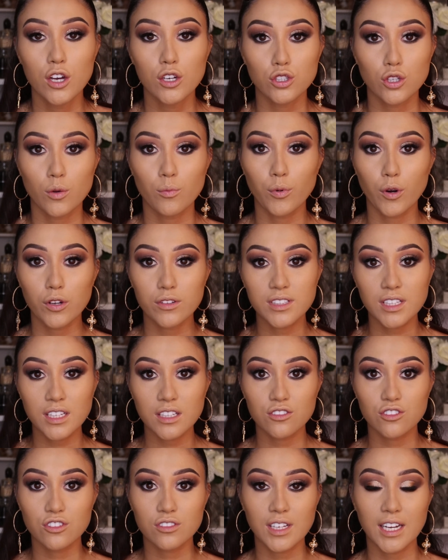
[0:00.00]
So bronzing
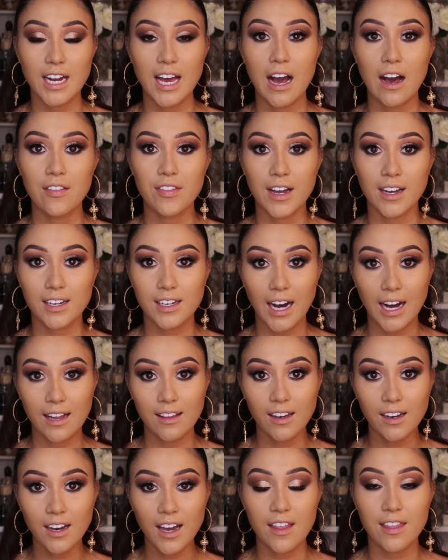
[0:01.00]
is just going to add that
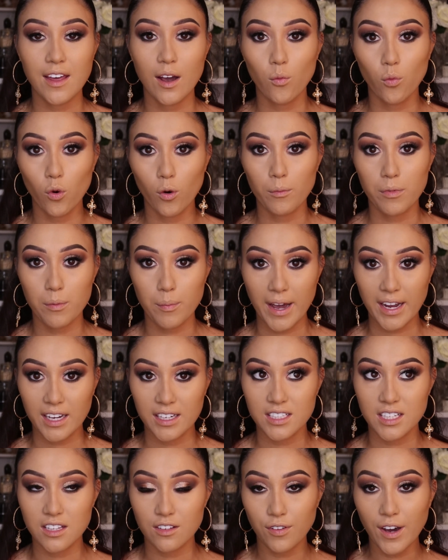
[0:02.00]
colour and that warmth back
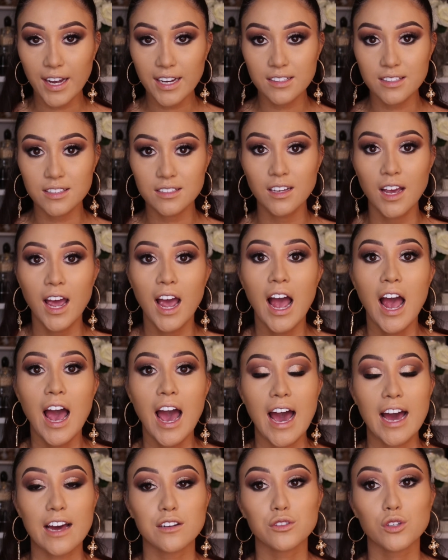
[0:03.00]
into the face,
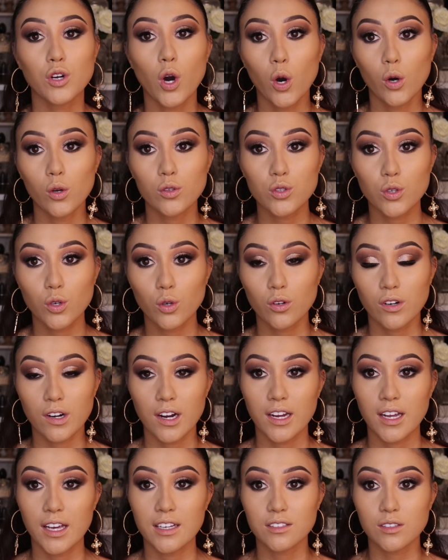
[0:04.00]
and
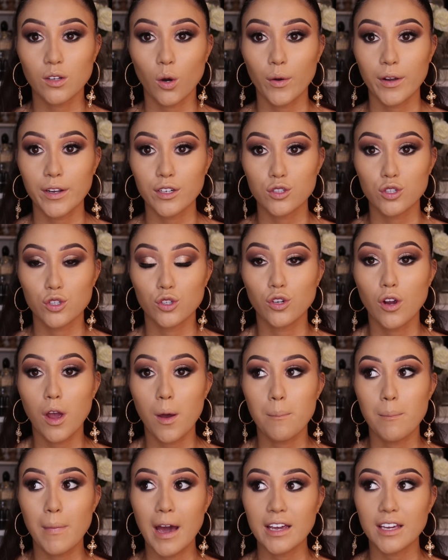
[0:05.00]
contouring is going to
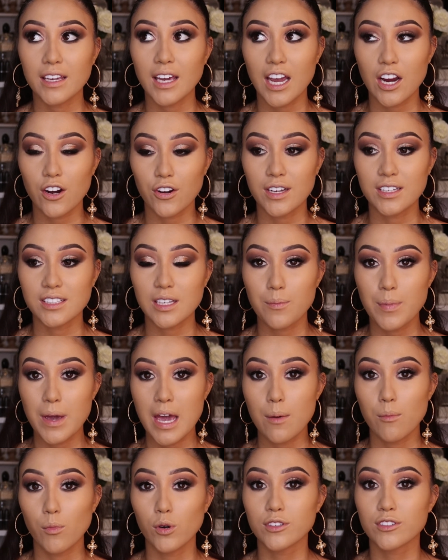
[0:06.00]
make areas
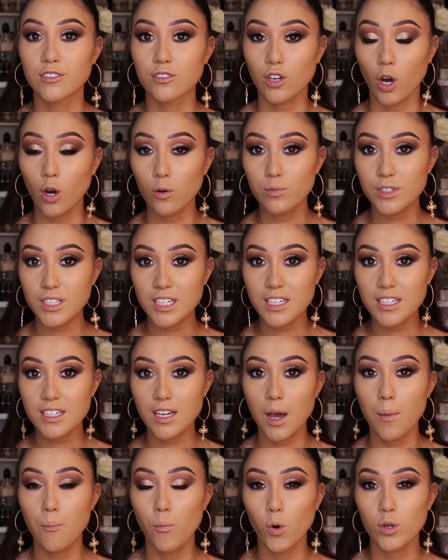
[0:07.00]
appear more sculpted,
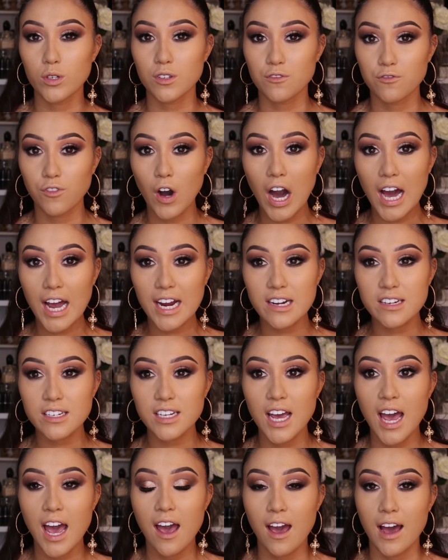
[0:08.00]
more defined,
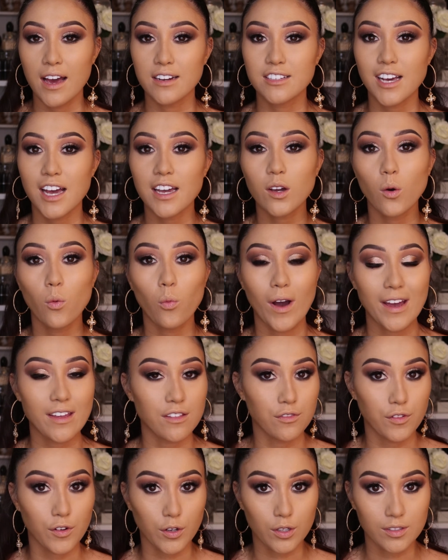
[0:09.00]
and take away the
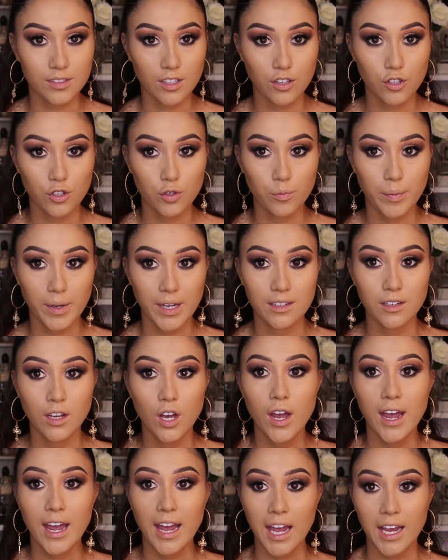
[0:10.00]
focus a little bit.
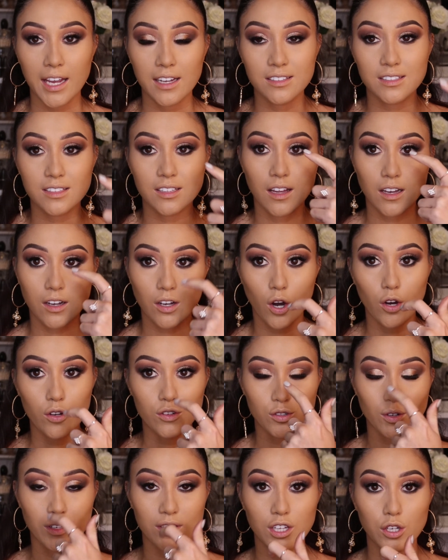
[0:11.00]
Hence
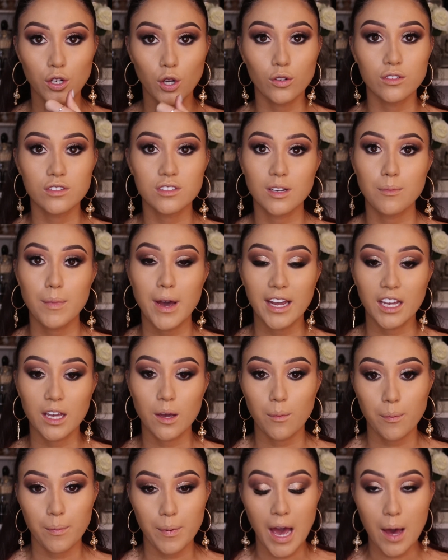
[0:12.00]
contouring the nose to make it
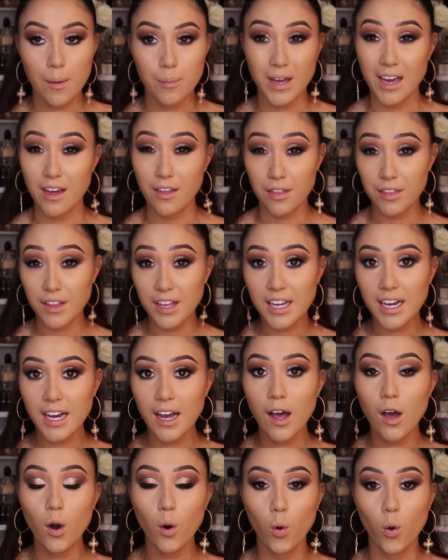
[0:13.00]
appear
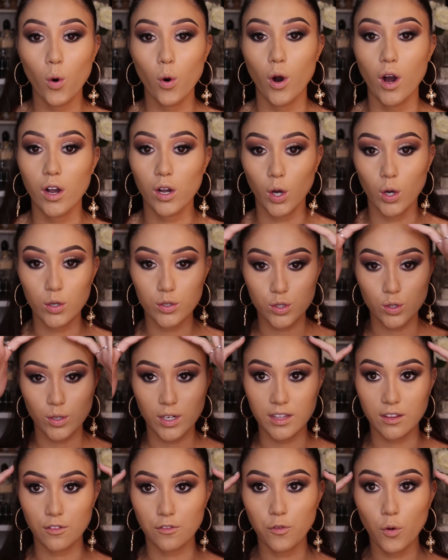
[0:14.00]
thinner, or
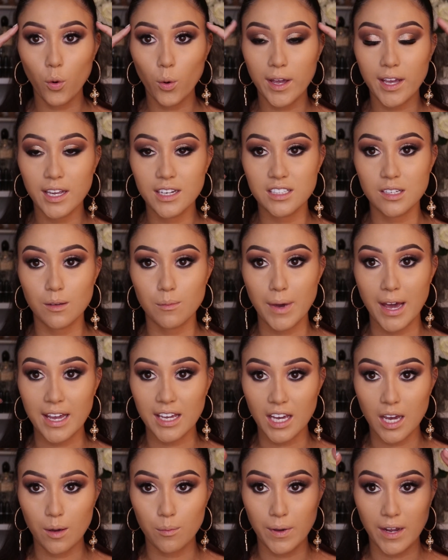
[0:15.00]
contouring the forehead to make
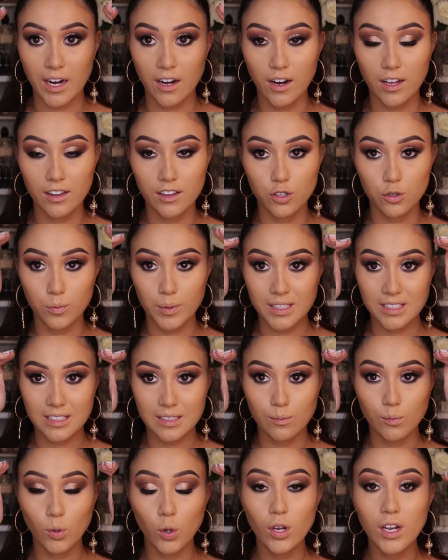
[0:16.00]
it appear a little bit
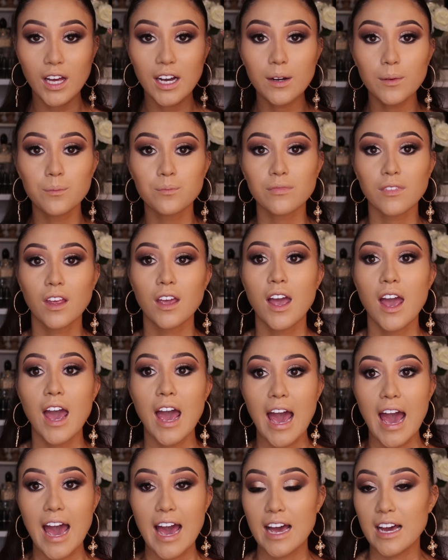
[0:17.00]
smaller,
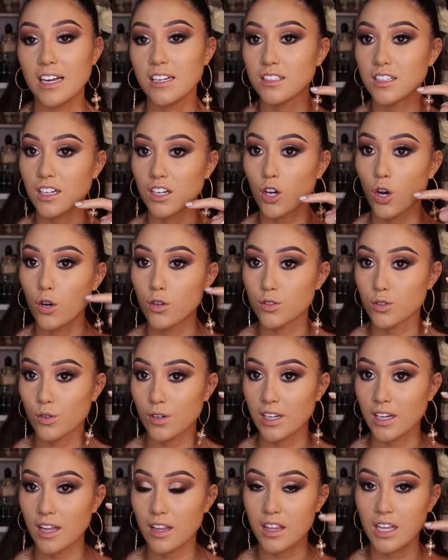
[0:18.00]
and
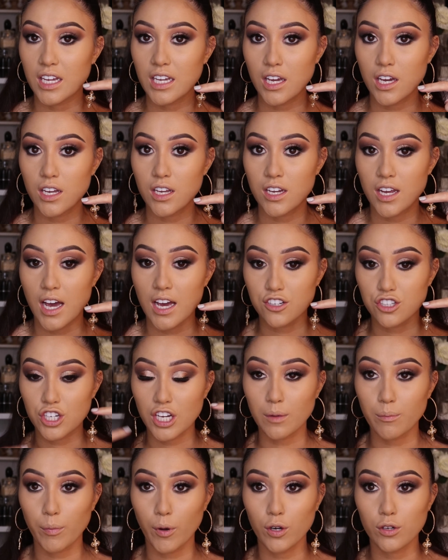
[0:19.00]
contouring the
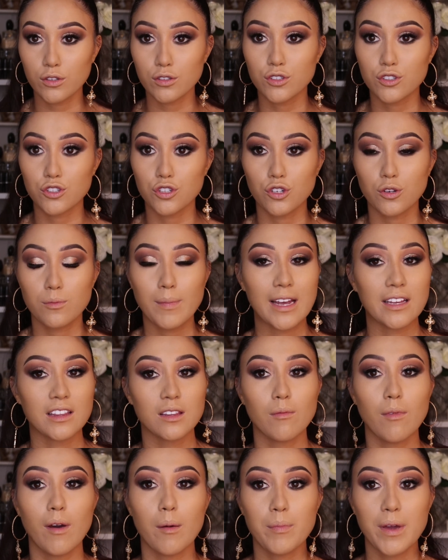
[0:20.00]
cheekbones to make
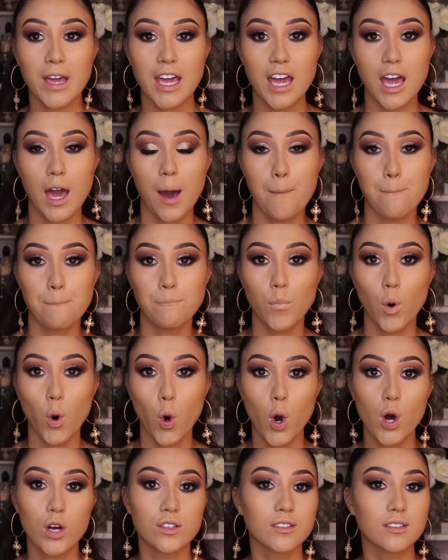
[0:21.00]
them appear
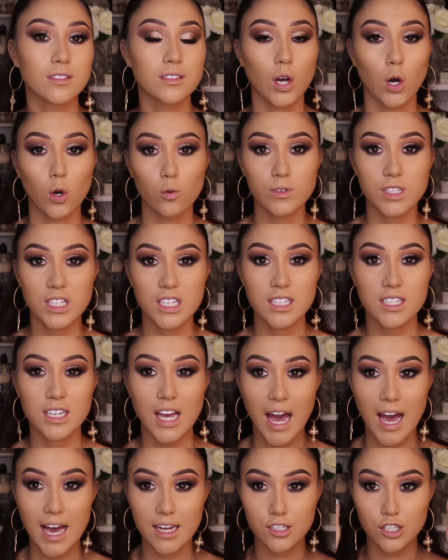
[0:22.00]
more sculpted
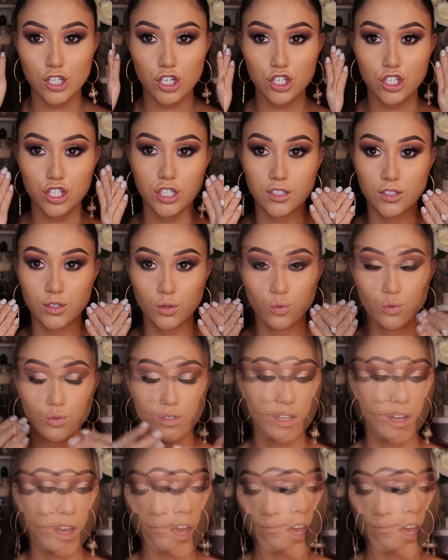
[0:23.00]
and chiseled.